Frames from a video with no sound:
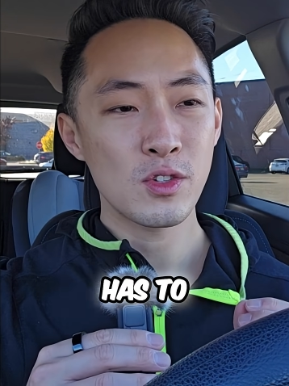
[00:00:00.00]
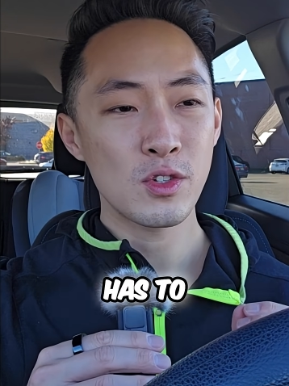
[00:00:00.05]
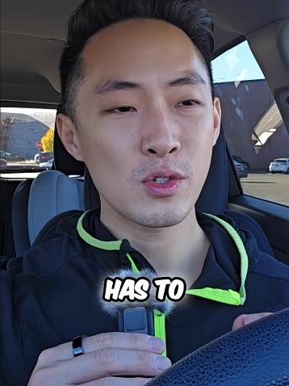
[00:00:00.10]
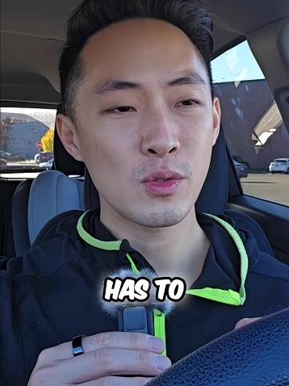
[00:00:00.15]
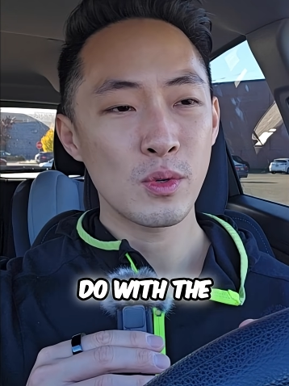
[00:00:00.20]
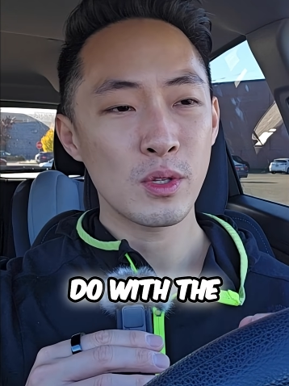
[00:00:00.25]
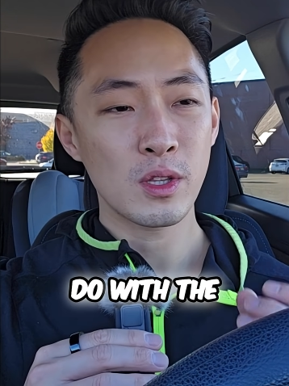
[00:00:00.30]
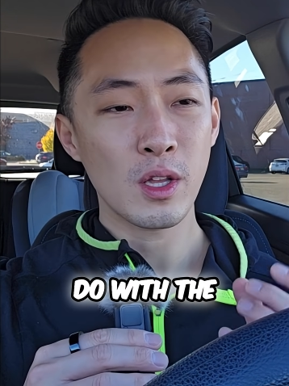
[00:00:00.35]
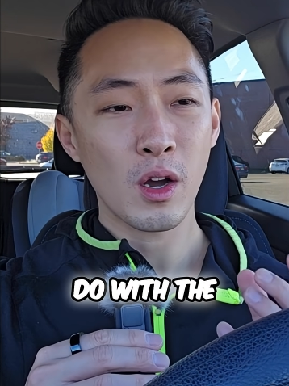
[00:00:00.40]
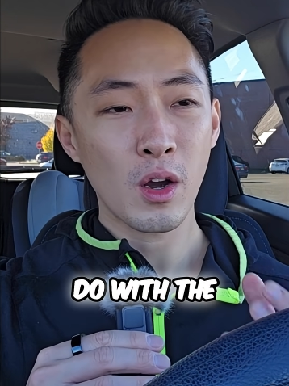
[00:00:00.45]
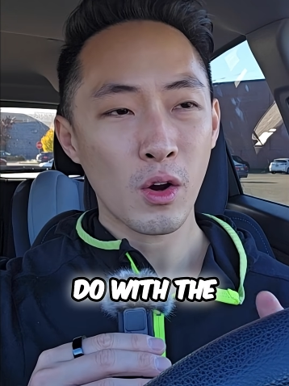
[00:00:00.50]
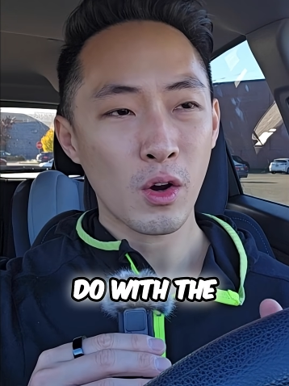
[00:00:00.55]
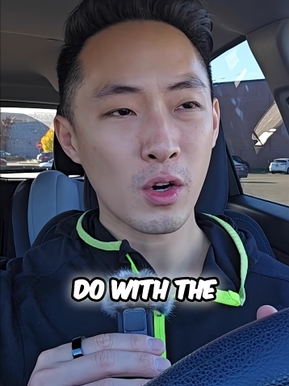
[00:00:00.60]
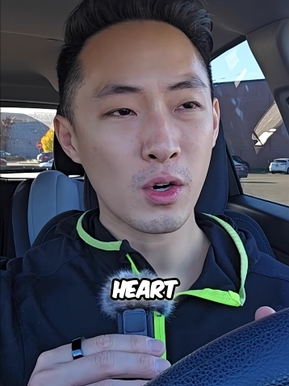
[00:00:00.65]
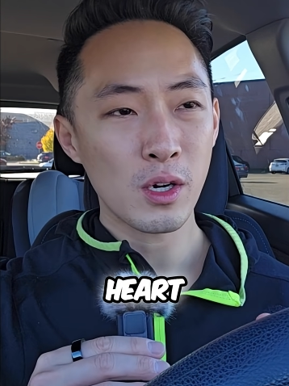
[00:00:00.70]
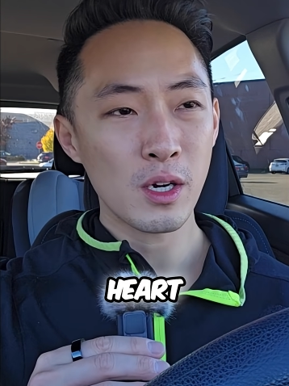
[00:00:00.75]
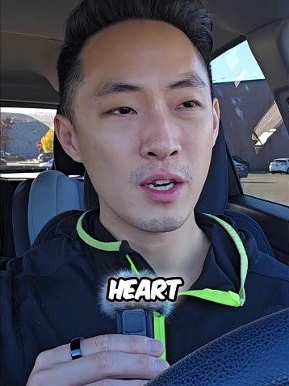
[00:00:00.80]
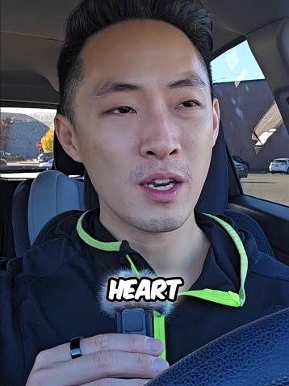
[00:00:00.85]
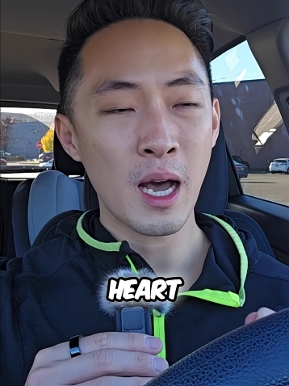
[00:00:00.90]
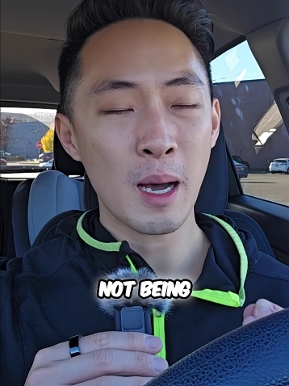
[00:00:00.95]
do with the
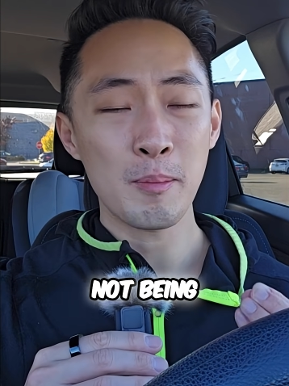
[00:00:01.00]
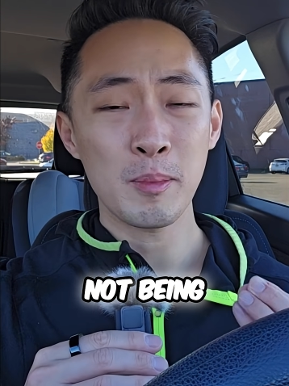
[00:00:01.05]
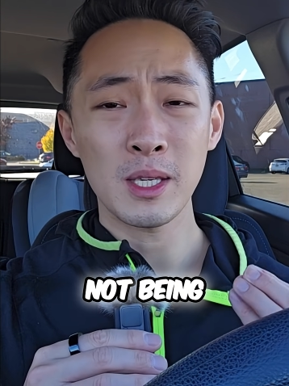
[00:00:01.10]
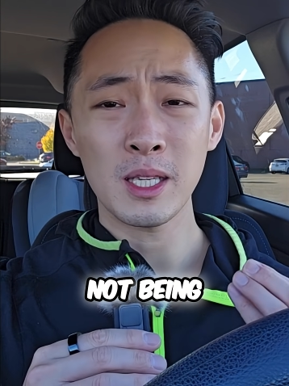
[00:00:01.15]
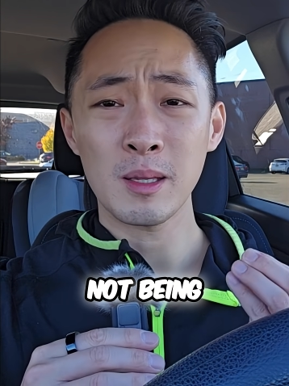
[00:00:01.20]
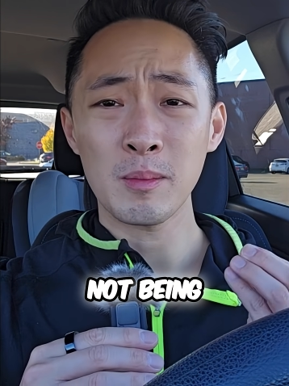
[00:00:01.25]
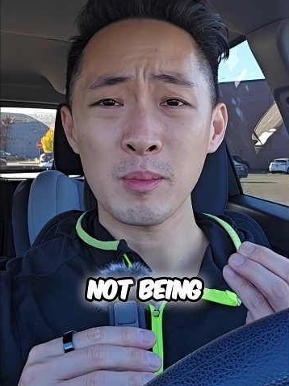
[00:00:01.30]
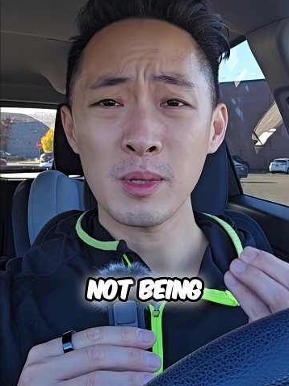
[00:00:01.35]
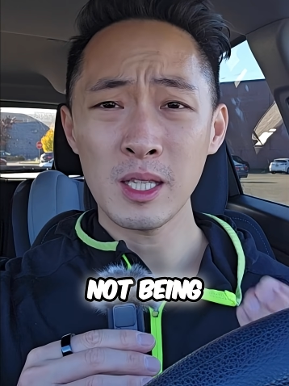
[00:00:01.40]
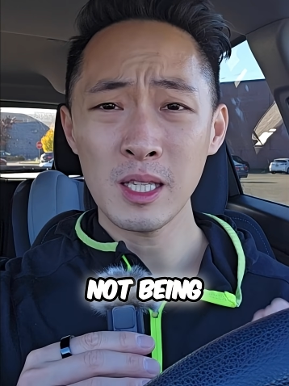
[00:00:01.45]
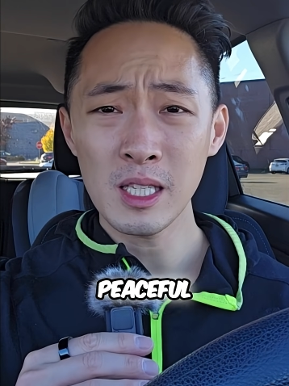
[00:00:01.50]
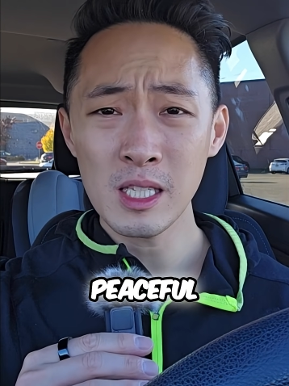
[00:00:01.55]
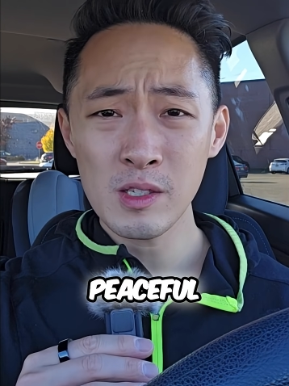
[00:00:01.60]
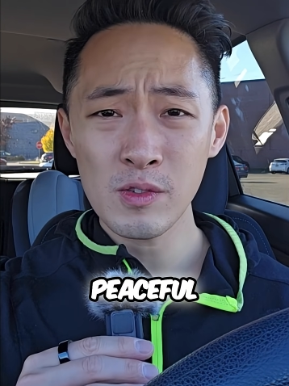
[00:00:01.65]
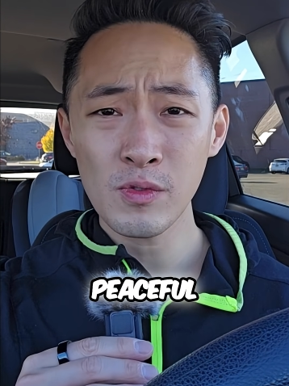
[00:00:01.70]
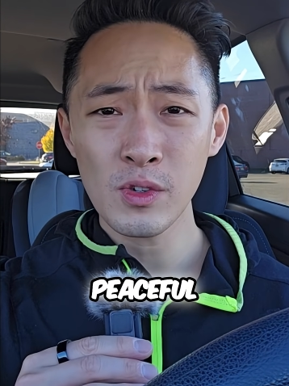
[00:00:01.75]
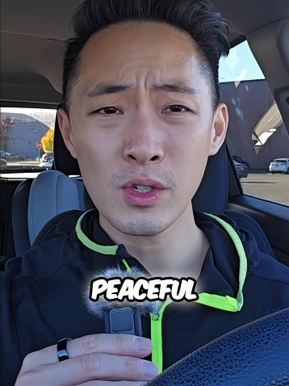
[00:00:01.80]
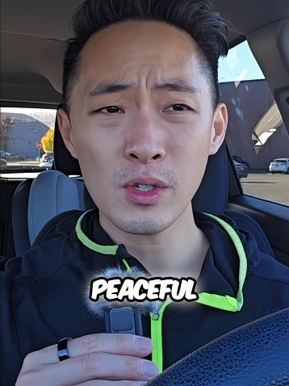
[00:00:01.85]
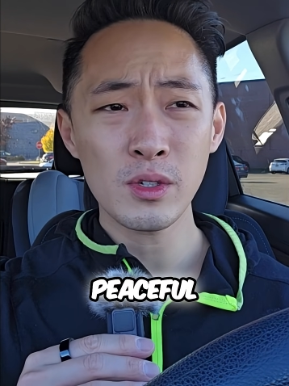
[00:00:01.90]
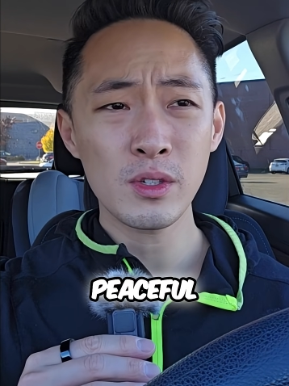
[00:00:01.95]
heart not being
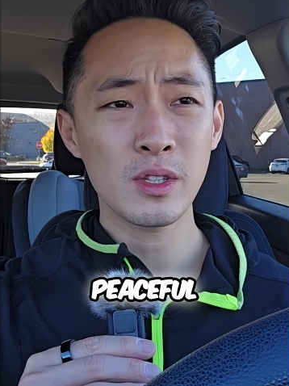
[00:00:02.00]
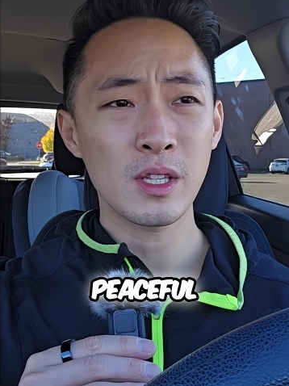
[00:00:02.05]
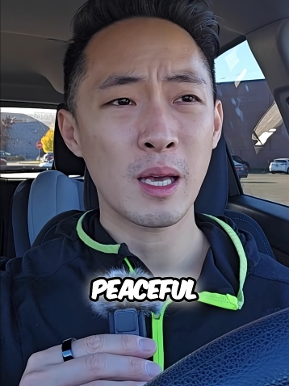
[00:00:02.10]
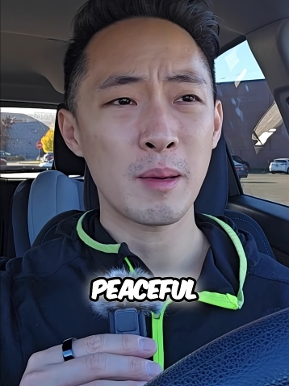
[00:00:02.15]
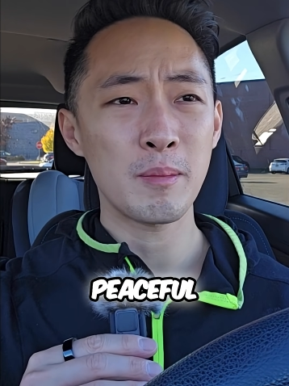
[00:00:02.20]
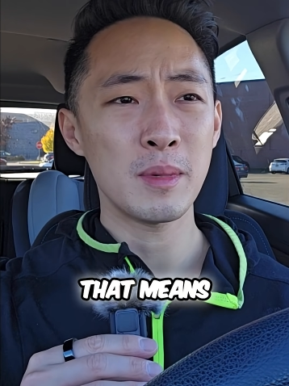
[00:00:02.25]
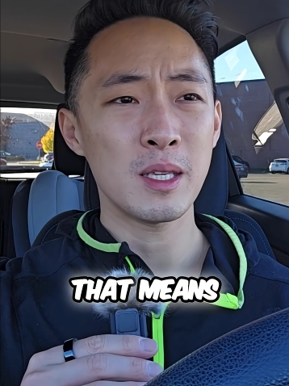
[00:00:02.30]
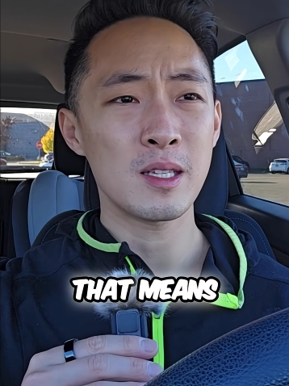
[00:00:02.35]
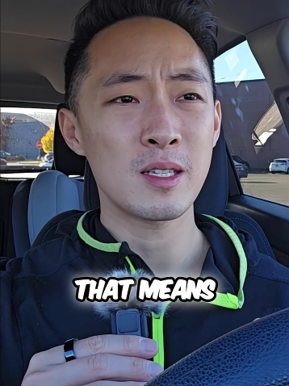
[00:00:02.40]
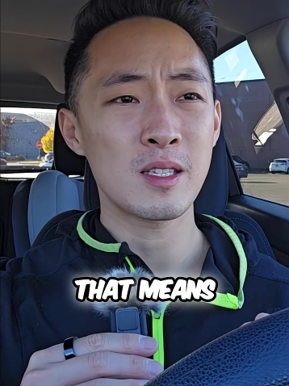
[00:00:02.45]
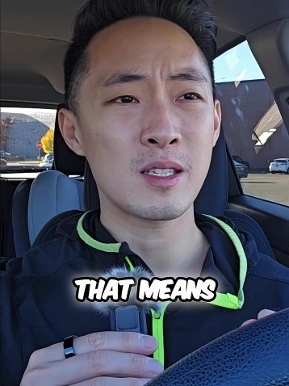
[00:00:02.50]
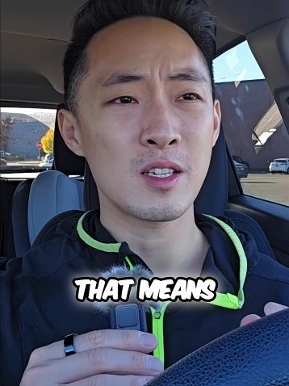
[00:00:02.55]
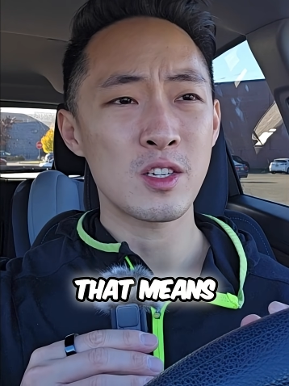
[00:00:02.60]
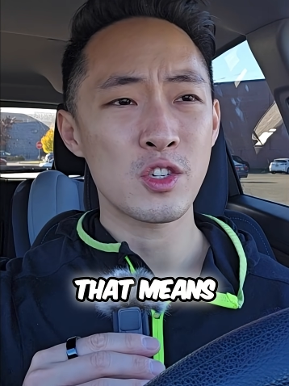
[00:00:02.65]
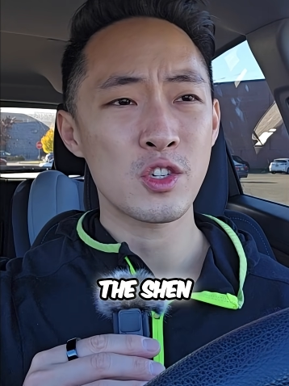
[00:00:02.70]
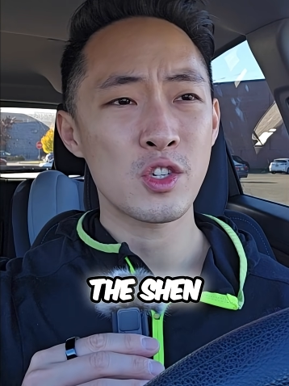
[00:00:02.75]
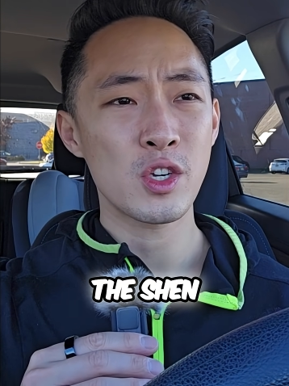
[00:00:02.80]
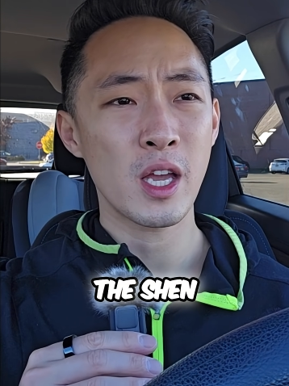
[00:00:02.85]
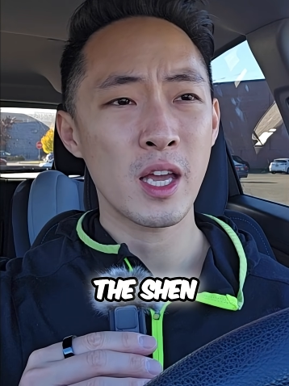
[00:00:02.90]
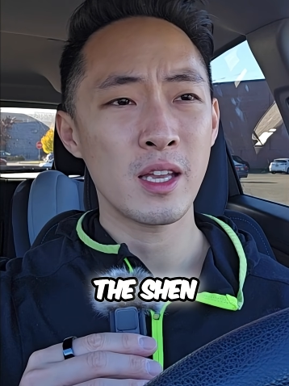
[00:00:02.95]
peaceful. That means the
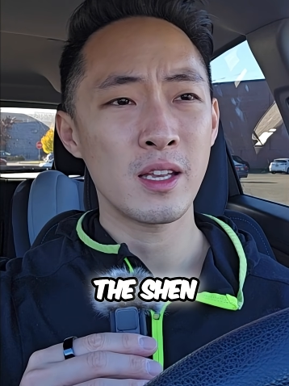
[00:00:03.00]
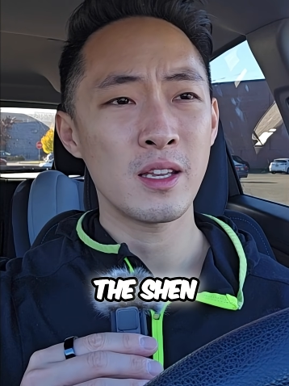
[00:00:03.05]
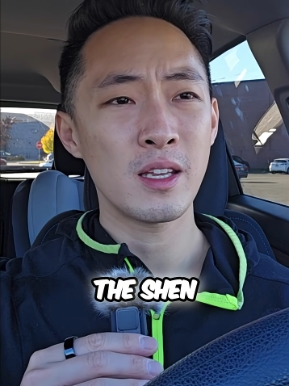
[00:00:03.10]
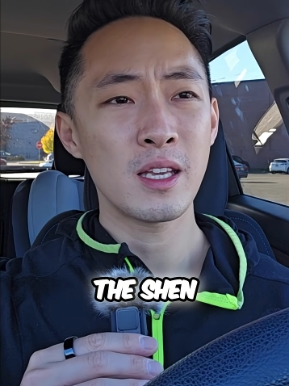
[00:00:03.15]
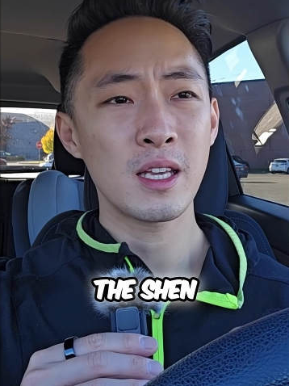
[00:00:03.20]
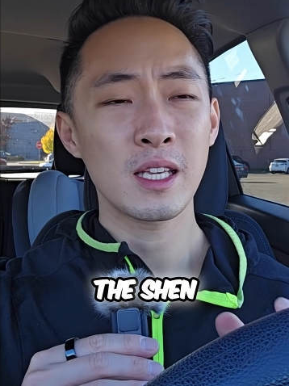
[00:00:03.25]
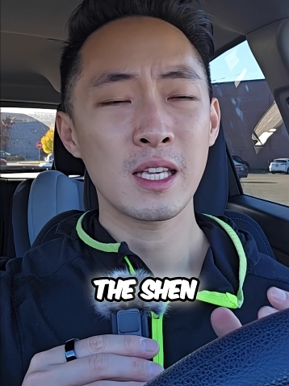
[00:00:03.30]
Shen